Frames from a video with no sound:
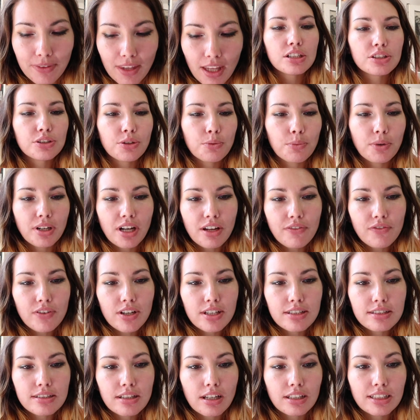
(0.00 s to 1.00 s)
So when I
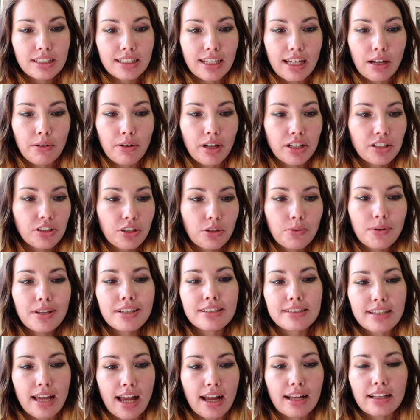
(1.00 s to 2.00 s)
first started out, I knew
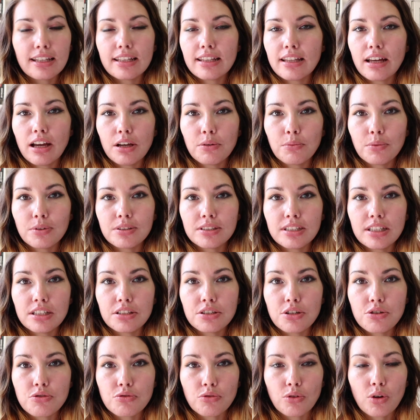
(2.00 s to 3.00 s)
exactly that I wanted
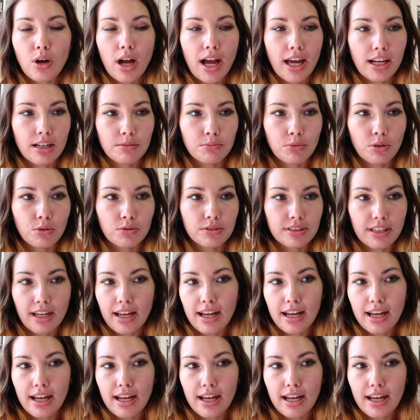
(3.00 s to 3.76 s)
to draw animals,